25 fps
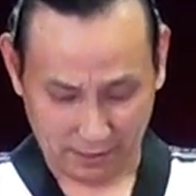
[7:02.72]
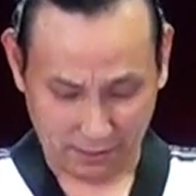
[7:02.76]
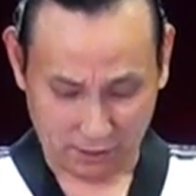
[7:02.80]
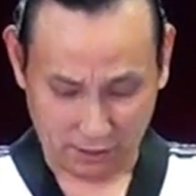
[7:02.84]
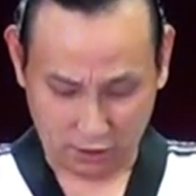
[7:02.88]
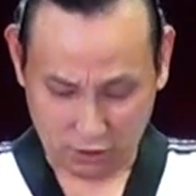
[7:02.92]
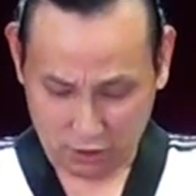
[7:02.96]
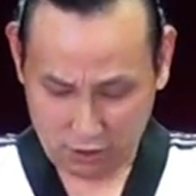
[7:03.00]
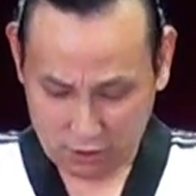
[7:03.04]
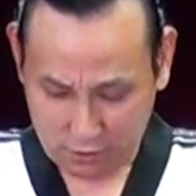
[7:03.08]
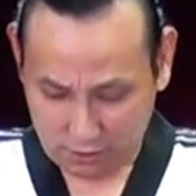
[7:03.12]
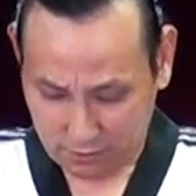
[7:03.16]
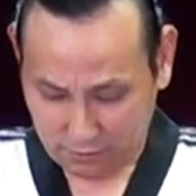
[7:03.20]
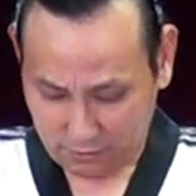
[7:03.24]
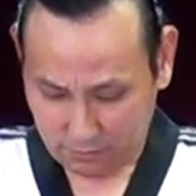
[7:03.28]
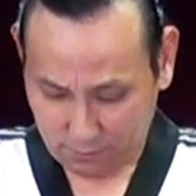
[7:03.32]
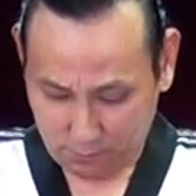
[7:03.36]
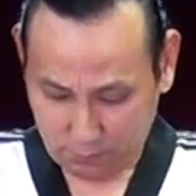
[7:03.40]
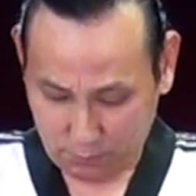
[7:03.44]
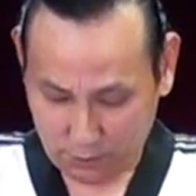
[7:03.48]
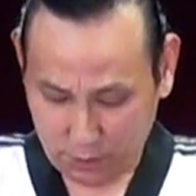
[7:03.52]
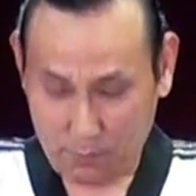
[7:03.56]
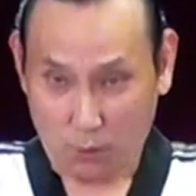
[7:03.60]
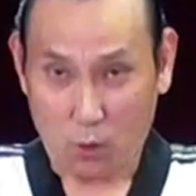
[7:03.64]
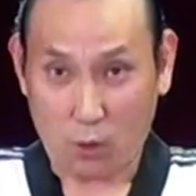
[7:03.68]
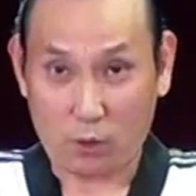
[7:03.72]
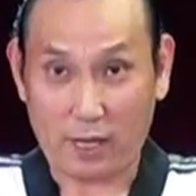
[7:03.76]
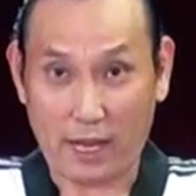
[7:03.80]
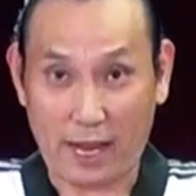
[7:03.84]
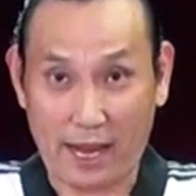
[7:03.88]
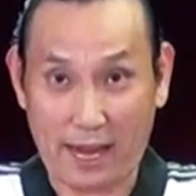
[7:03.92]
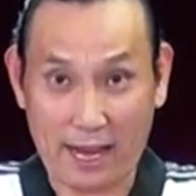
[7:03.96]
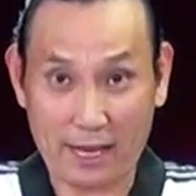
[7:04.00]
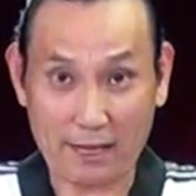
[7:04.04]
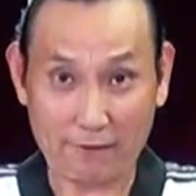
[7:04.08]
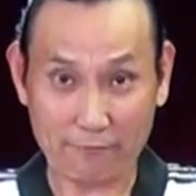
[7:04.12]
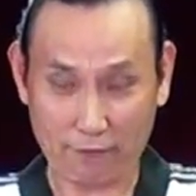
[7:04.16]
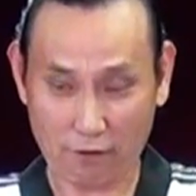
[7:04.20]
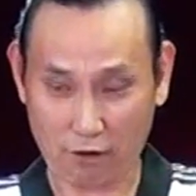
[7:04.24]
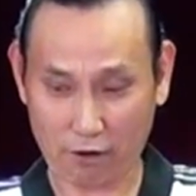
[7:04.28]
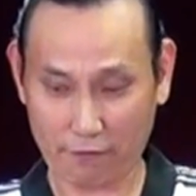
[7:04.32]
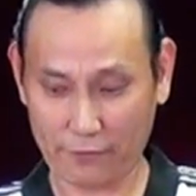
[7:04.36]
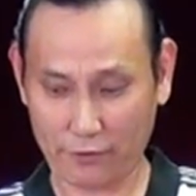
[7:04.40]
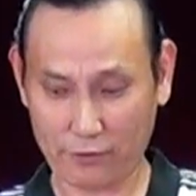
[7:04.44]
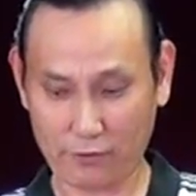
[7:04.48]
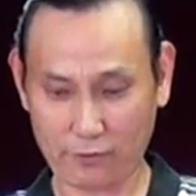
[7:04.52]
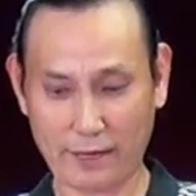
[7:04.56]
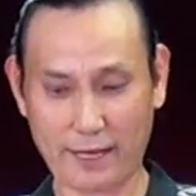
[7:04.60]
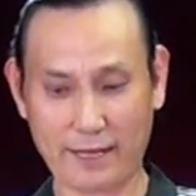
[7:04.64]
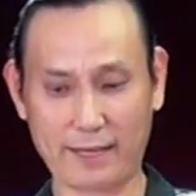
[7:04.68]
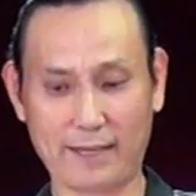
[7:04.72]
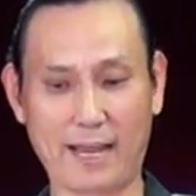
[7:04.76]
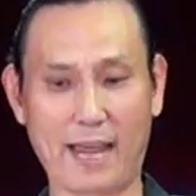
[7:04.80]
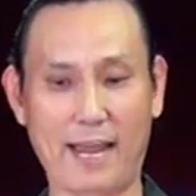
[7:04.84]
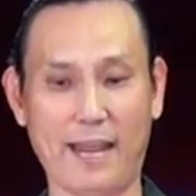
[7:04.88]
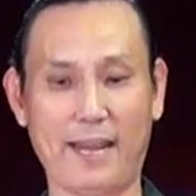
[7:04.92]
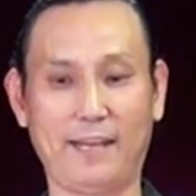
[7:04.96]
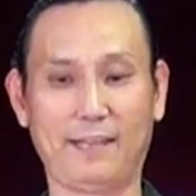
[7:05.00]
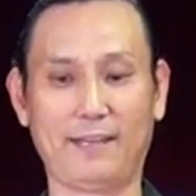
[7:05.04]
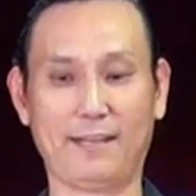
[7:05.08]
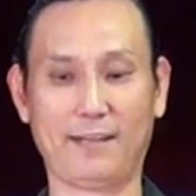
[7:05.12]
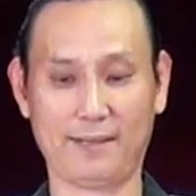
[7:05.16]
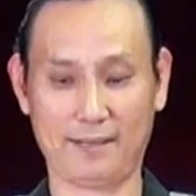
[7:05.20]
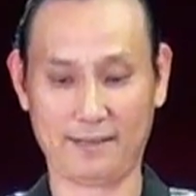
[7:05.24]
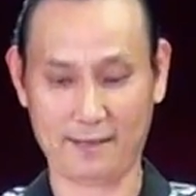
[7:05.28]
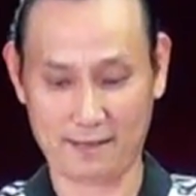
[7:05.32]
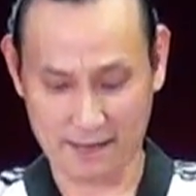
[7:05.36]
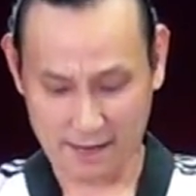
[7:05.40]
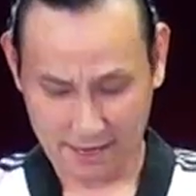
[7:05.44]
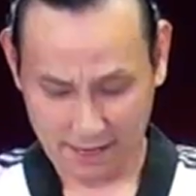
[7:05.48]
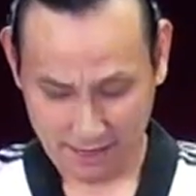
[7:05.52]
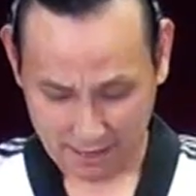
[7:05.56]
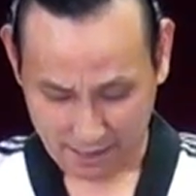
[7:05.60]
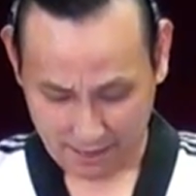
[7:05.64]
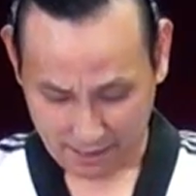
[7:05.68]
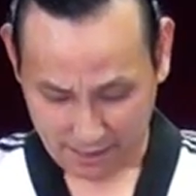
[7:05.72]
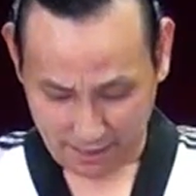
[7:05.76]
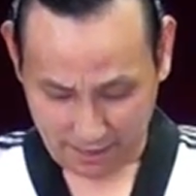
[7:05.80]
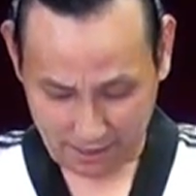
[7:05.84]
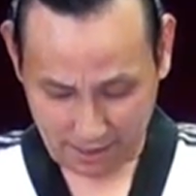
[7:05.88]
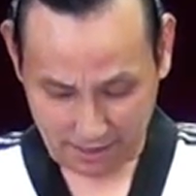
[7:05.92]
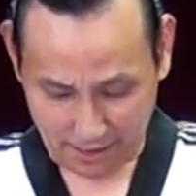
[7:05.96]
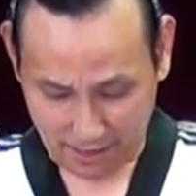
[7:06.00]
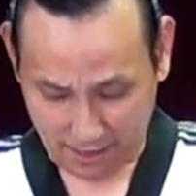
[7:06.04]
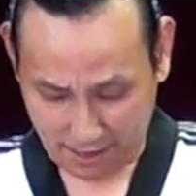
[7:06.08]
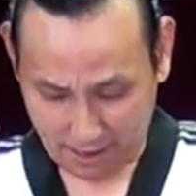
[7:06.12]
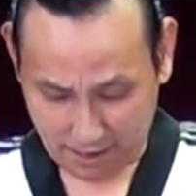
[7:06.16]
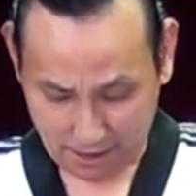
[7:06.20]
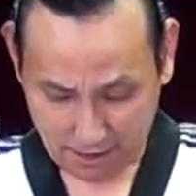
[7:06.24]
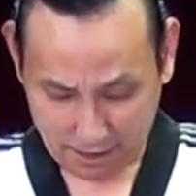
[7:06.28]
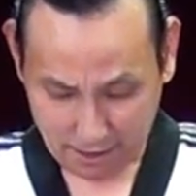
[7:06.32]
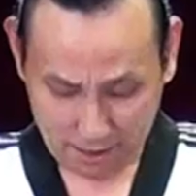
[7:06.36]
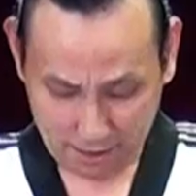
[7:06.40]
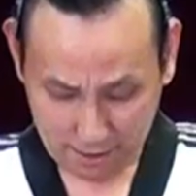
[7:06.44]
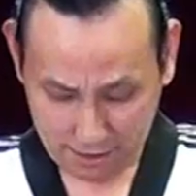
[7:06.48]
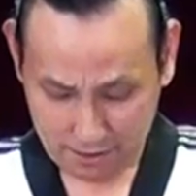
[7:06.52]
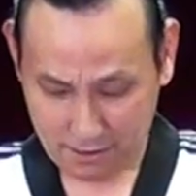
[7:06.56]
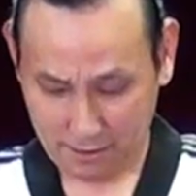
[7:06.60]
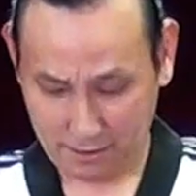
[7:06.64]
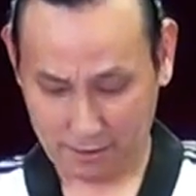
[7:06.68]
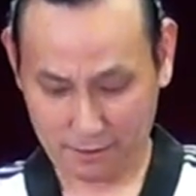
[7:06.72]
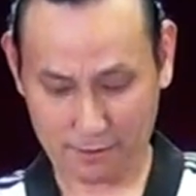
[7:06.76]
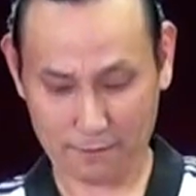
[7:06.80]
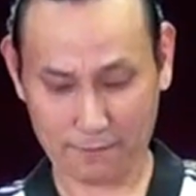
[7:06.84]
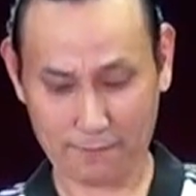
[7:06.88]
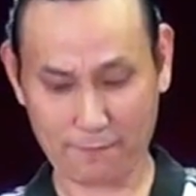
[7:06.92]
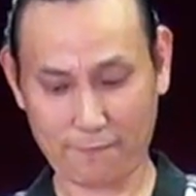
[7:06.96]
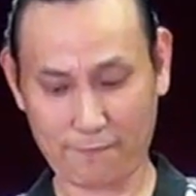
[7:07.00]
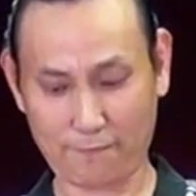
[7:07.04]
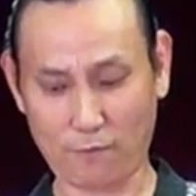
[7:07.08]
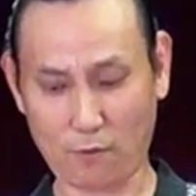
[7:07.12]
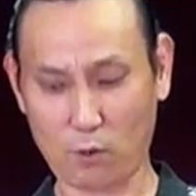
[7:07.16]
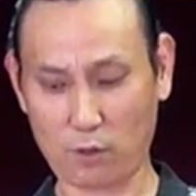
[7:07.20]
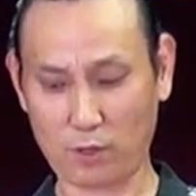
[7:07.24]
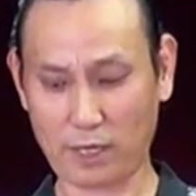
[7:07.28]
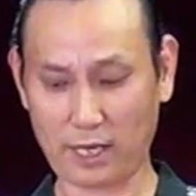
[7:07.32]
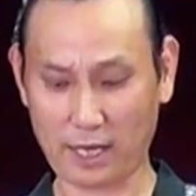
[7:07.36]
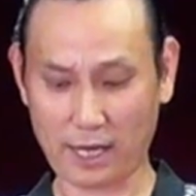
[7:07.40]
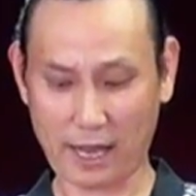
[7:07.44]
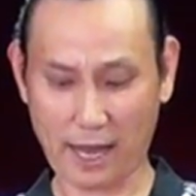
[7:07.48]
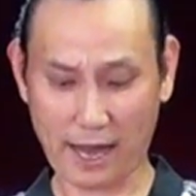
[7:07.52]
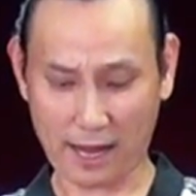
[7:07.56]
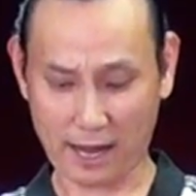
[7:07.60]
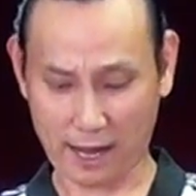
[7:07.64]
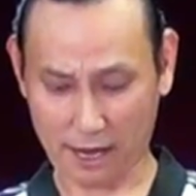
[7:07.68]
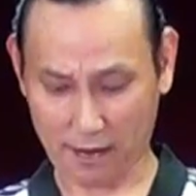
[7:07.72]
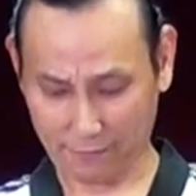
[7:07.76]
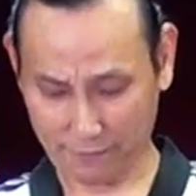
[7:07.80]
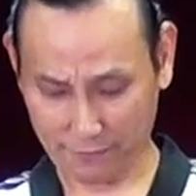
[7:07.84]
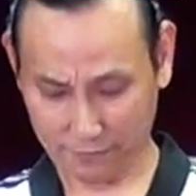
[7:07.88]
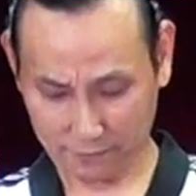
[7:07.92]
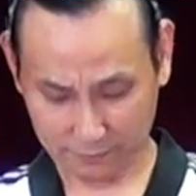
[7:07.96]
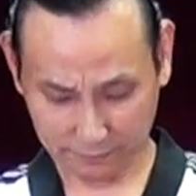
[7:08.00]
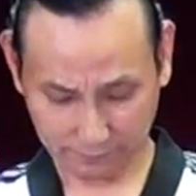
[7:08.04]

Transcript: Here, bring both hands front of you and tight. And hold it in half.